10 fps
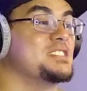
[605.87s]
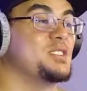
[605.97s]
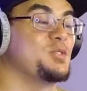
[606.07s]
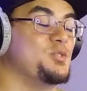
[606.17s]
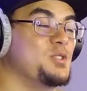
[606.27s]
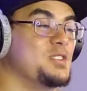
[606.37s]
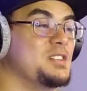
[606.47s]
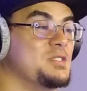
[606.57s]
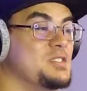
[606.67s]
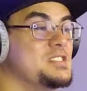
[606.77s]
my stuff who
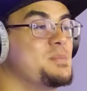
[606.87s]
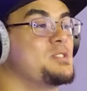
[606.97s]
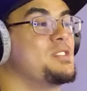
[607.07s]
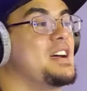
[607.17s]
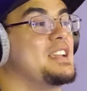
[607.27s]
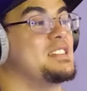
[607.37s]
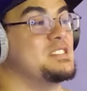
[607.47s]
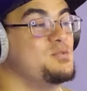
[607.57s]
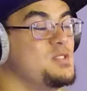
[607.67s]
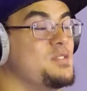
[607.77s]
are Democratic
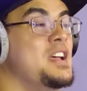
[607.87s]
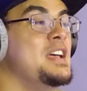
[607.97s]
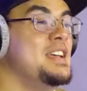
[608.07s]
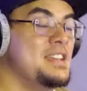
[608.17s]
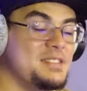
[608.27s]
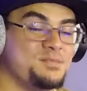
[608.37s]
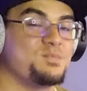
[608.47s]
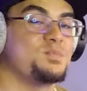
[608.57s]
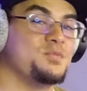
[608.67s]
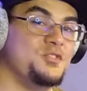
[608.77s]
and who have
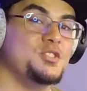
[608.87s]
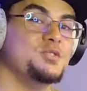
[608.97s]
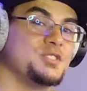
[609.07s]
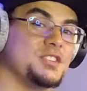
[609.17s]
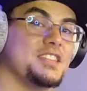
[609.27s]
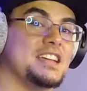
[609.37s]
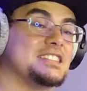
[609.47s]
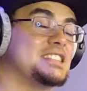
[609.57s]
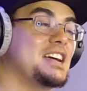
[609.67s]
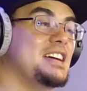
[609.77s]
views on
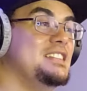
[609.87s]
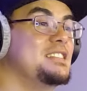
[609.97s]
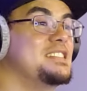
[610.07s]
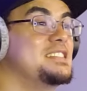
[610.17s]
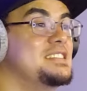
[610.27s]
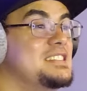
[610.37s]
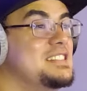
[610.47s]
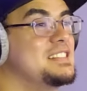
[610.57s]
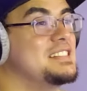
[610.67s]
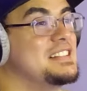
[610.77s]
that side, or
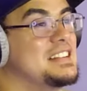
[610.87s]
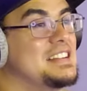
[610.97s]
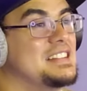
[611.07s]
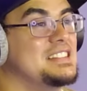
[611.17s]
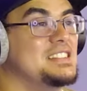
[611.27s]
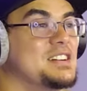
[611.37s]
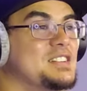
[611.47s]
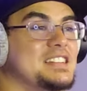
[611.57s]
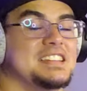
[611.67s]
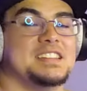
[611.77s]
you
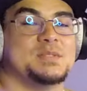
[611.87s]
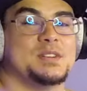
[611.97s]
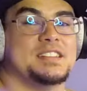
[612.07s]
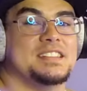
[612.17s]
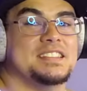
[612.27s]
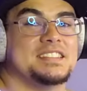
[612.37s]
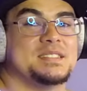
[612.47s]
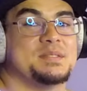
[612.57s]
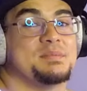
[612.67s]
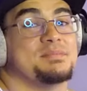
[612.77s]
know, it is what it
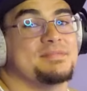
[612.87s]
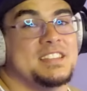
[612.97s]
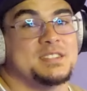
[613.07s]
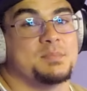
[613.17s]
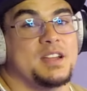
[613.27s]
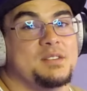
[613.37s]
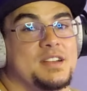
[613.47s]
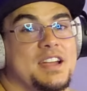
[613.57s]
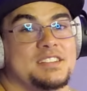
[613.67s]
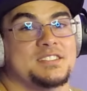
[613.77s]
is. It's my
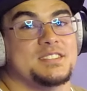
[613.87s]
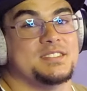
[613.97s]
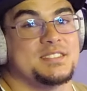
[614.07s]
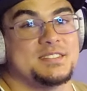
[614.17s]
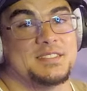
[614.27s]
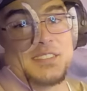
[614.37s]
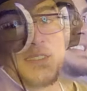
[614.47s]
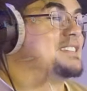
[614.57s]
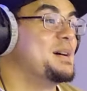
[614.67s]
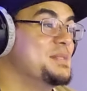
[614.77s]
reactions.
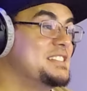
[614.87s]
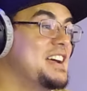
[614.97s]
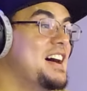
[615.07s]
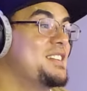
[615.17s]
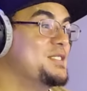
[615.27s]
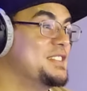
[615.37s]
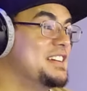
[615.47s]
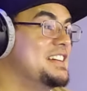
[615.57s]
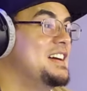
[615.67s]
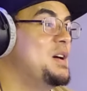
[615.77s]
Tom MacDonald.
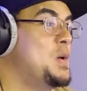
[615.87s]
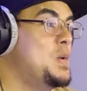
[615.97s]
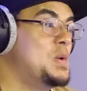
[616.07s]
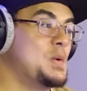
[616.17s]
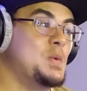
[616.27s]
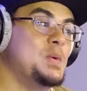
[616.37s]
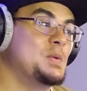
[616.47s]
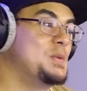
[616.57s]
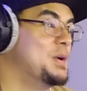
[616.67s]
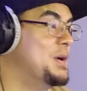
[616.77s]

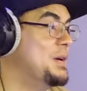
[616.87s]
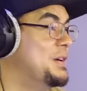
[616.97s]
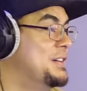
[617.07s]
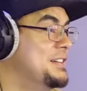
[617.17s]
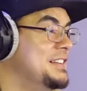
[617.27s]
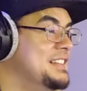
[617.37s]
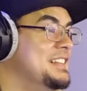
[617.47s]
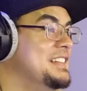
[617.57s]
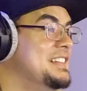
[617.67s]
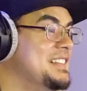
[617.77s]
Oh.
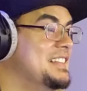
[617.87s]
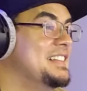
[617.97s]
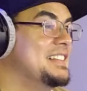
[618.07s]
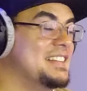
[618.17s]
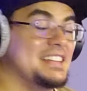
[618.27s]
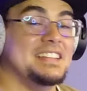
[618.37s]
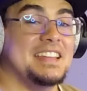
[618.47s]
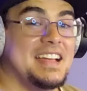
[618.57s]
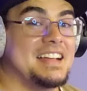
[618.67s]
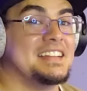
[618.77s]

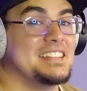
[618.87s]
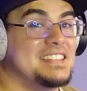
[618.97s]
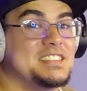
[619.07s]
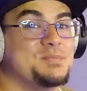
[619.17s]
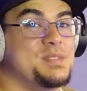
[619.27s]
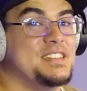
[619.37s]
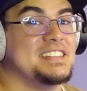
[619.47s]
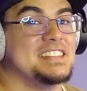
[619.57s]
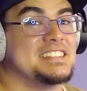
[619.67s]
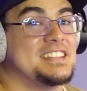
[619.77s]
Yeah, he's
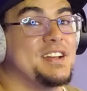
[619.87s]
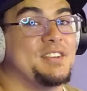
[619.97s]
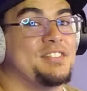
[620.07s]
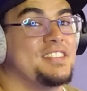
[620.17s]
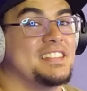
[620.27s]
speaking his stuff.